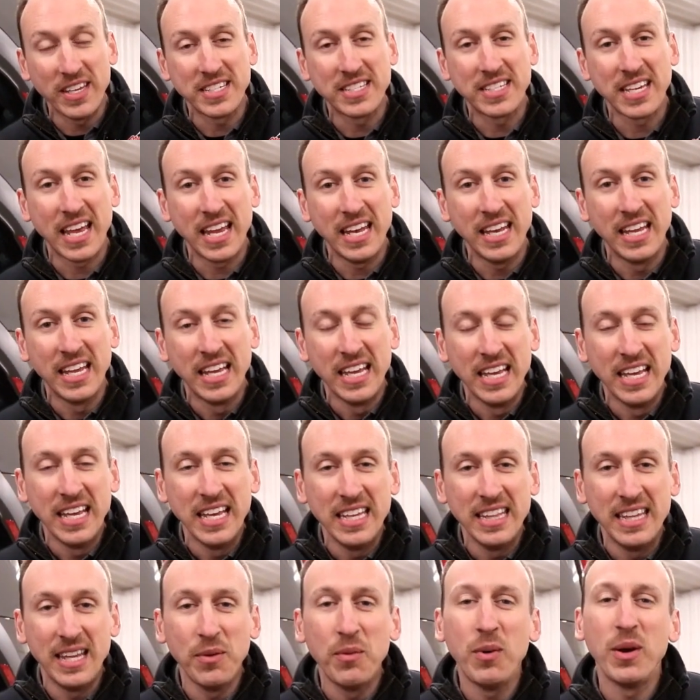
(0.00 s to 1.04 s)
They said
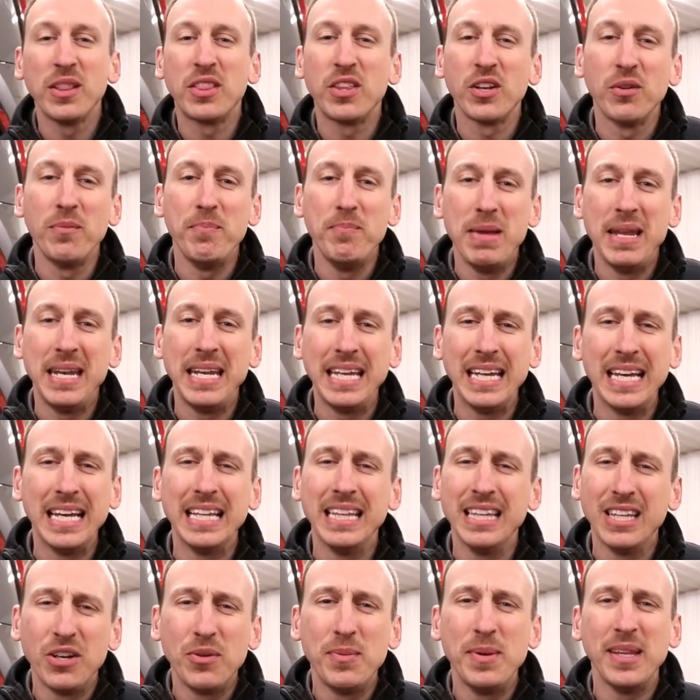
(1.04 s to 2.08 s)
they want their Mini
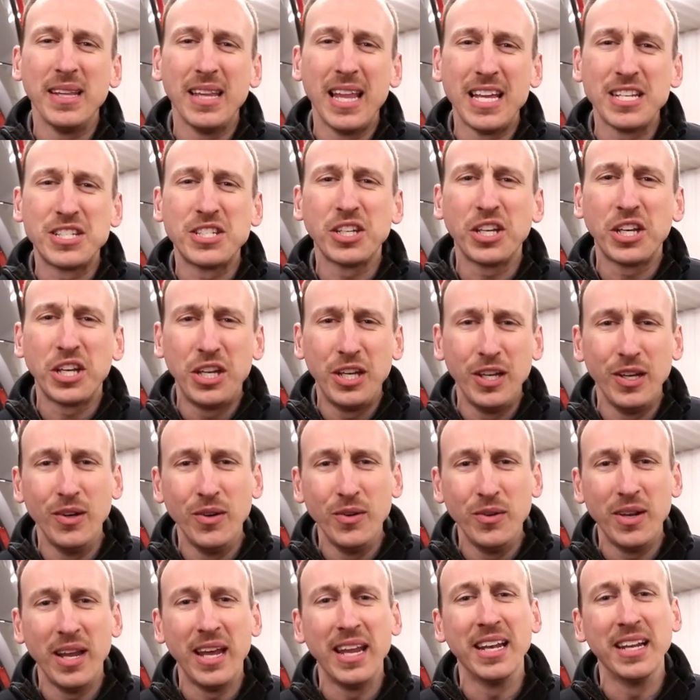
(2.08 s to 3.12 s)
a little bit less
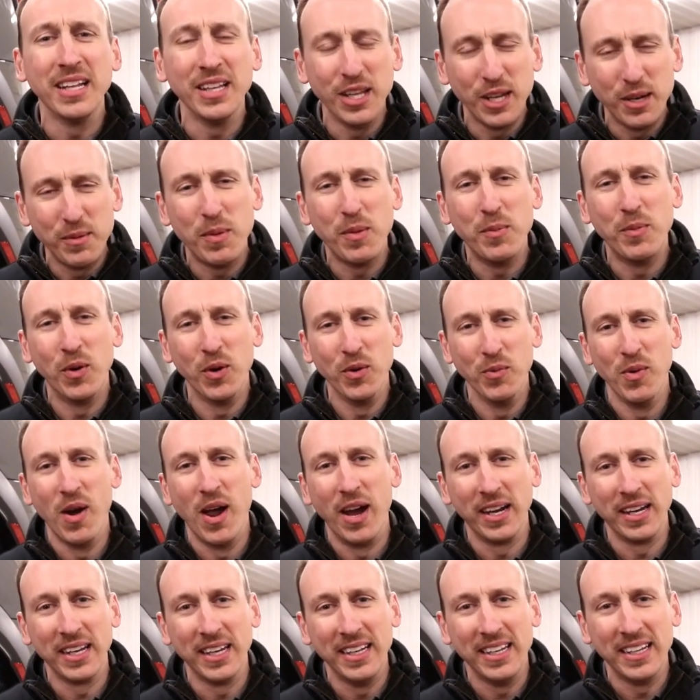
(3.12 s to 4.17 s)
cute and a little bit more
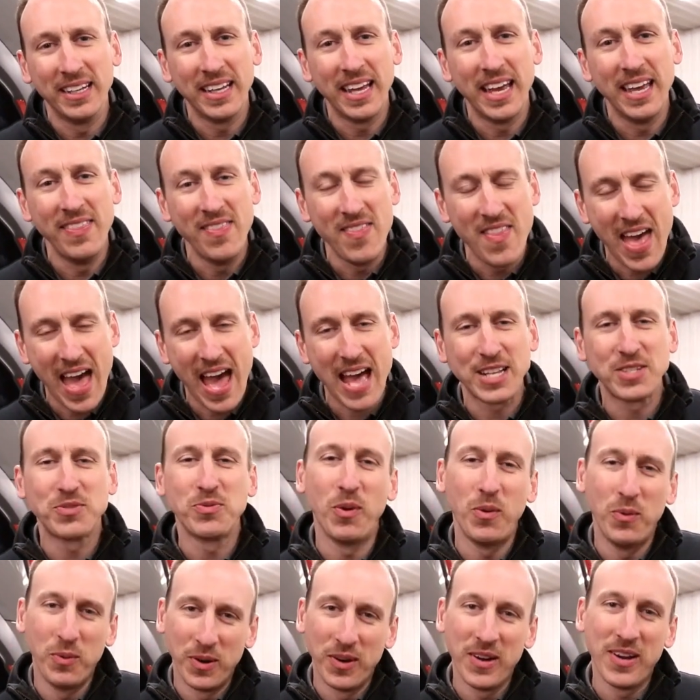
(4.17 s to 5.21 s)
rugged, and
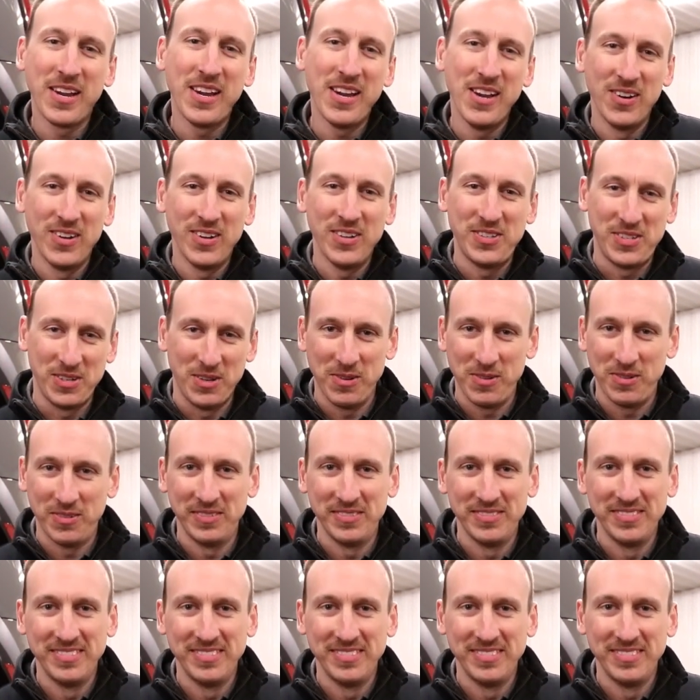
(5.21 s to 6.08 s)
that's what we're here to do.